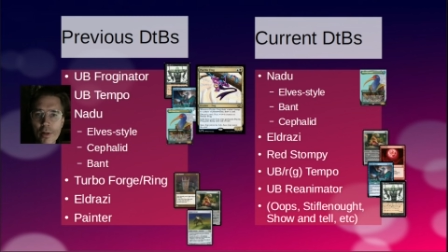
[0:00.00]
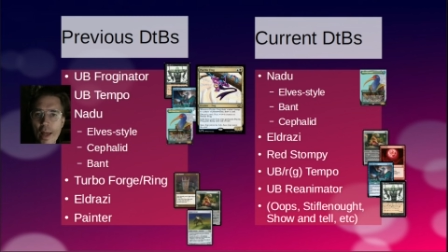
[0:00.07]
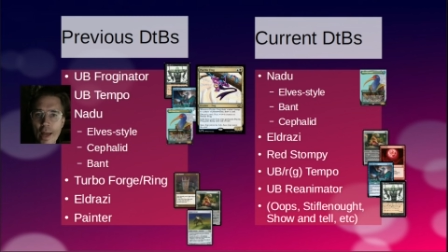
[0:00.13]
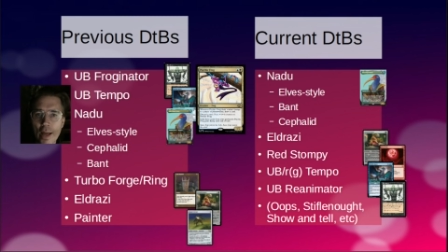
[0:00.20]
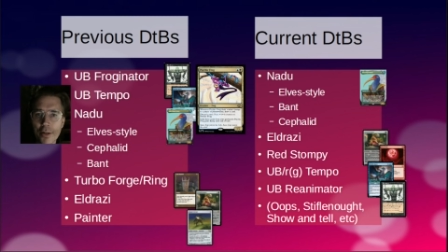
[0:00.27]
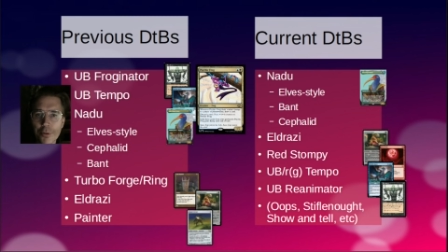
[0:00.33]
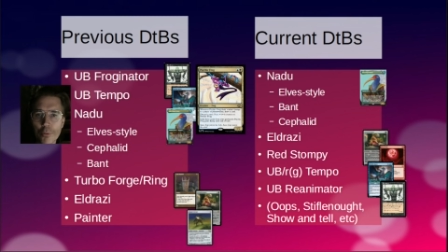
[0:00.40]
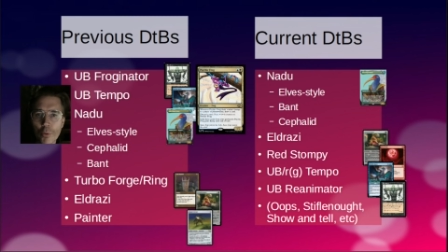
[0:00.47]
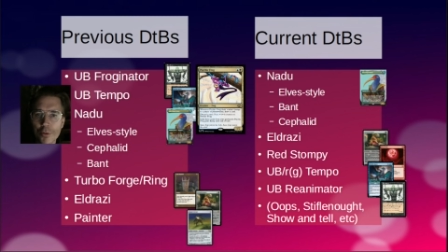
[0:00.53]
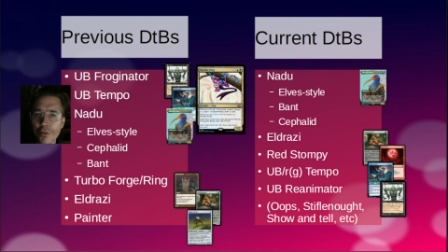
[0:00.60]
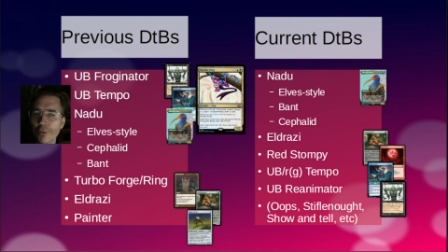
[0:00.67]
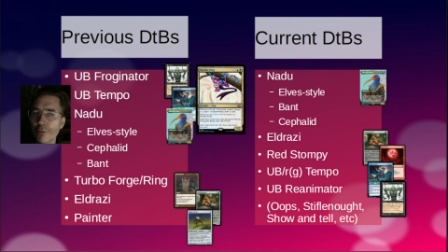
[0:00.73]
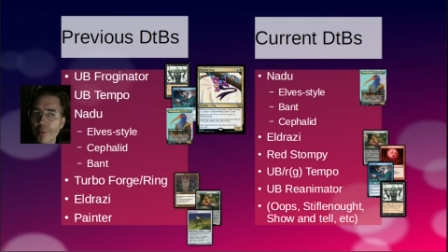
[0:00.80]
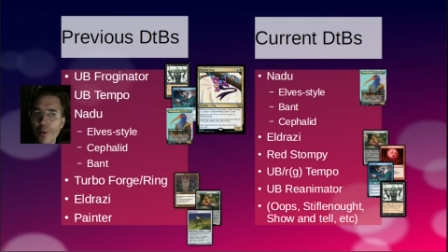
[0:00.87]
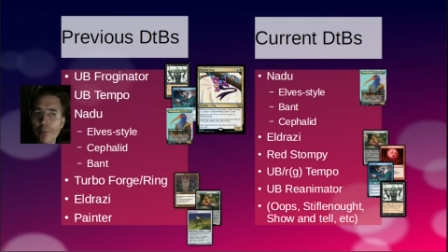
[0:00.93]
And you
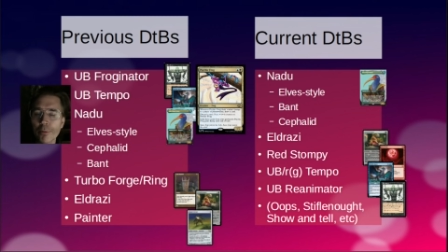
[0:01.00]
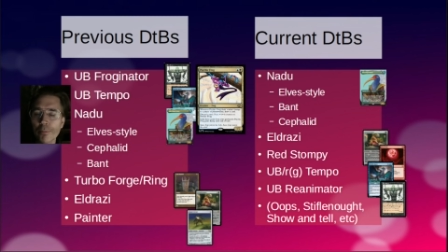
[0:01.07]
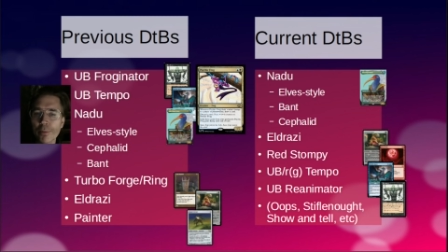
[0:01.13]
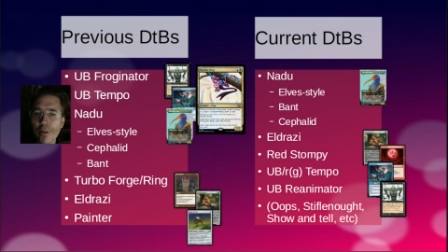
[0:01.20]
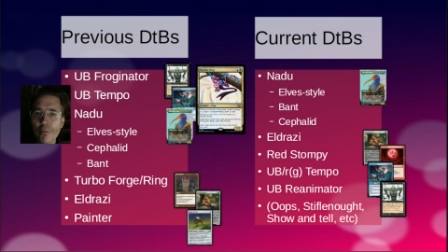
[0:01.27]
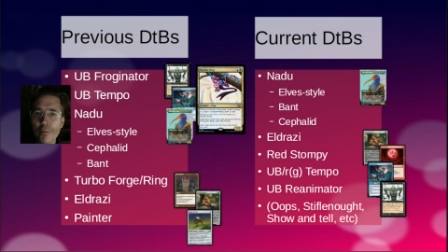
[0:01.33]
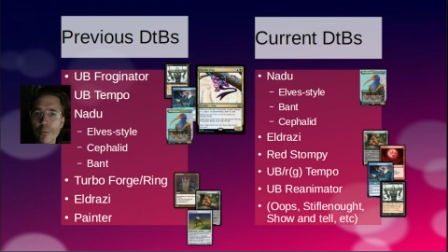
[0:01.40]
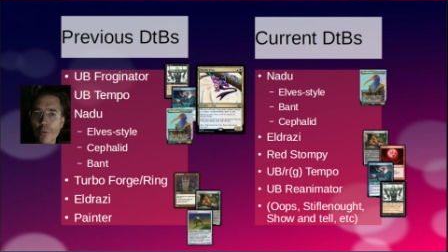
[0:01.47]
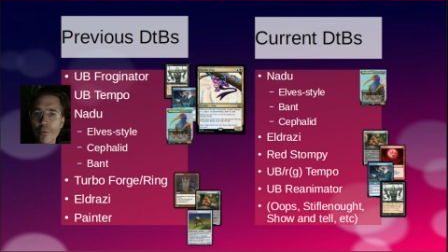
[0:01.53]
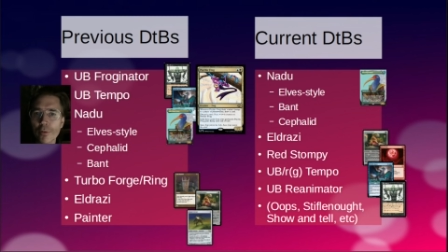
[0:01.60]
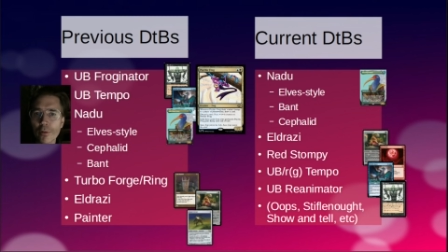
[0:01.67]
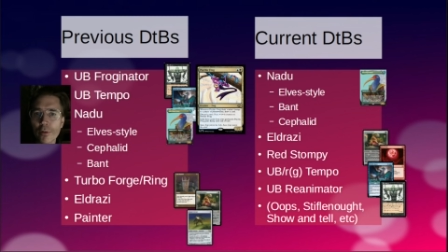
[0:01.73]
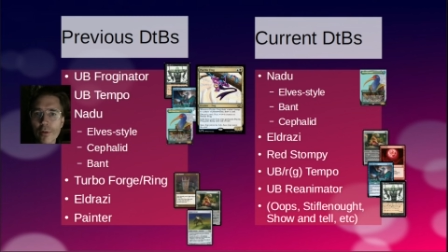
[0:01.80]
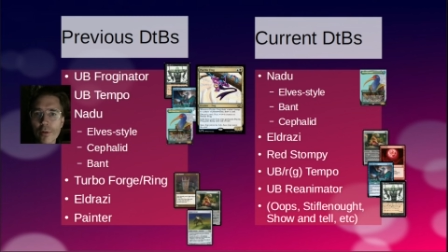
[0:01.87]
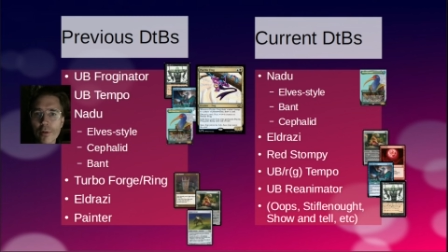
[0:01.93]
wanted to be able to play
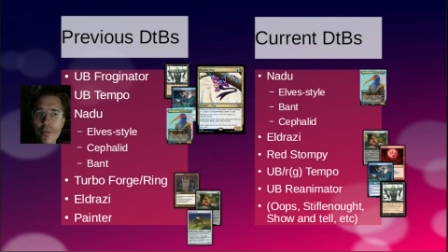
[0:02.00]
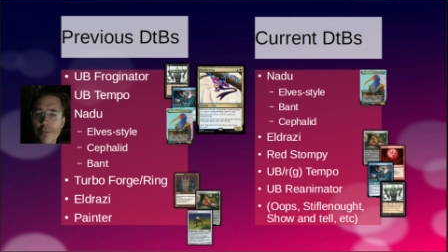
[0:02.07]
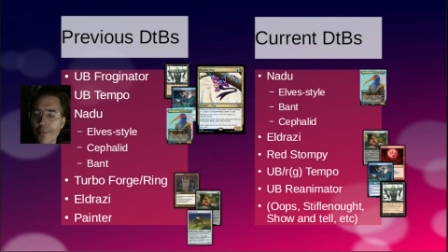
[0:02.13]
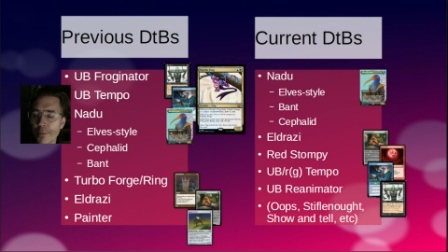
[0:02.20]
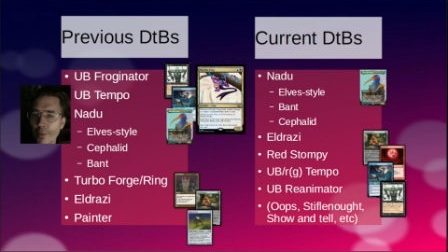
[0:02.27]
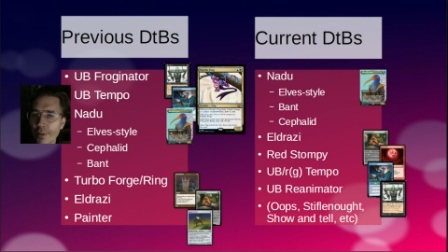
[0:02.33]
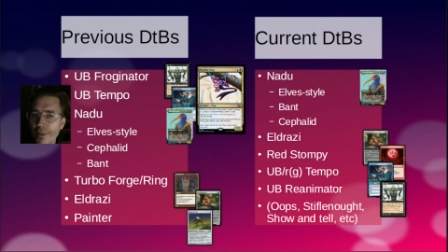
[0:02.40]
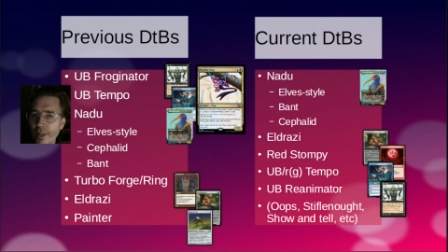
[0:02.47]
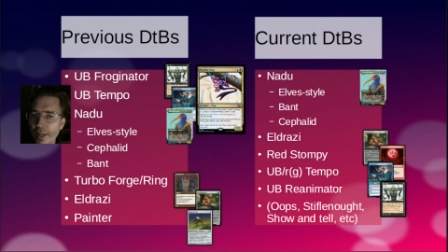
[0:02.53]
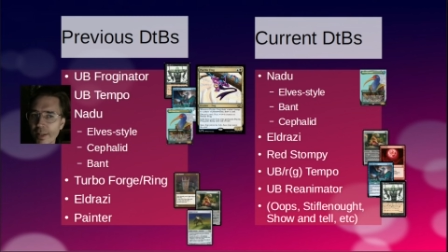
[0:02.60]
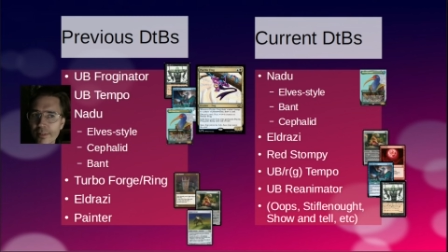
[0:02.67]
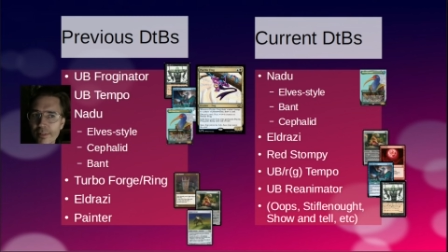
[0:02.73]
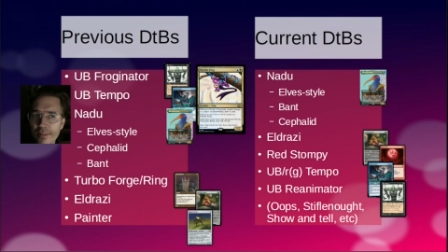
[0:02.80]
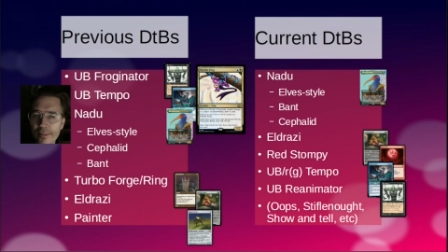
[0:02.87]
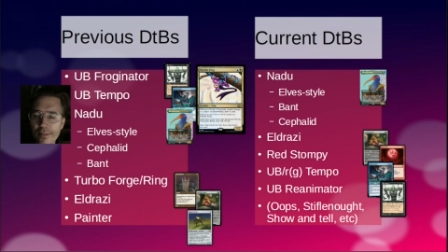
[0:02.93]
removal through a
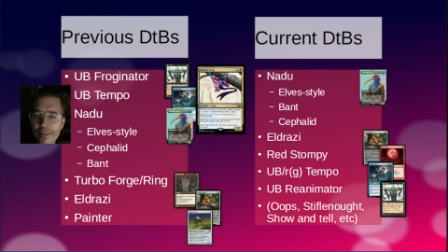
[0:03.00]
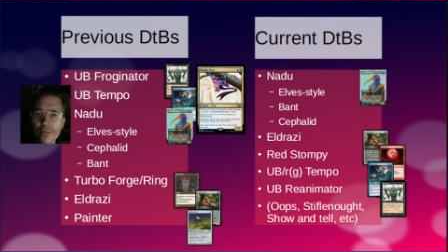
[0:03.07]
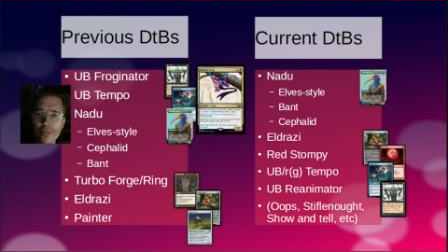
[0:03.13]
days.